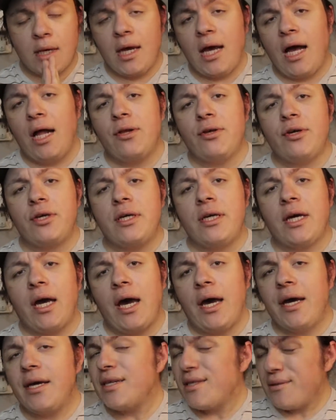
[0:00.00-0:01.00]
Hello
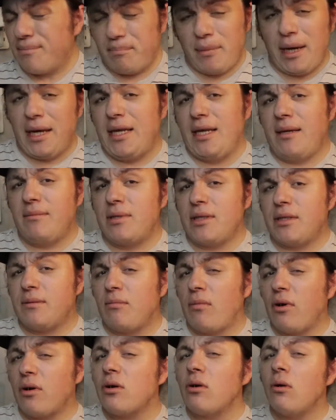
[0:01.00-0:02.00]
guys, my name is
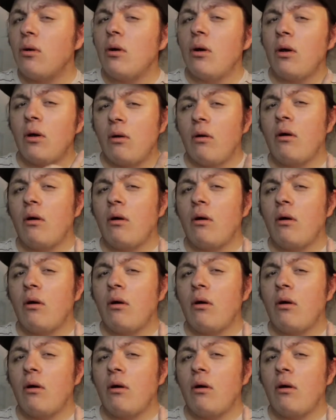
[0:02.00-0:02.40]
Marco.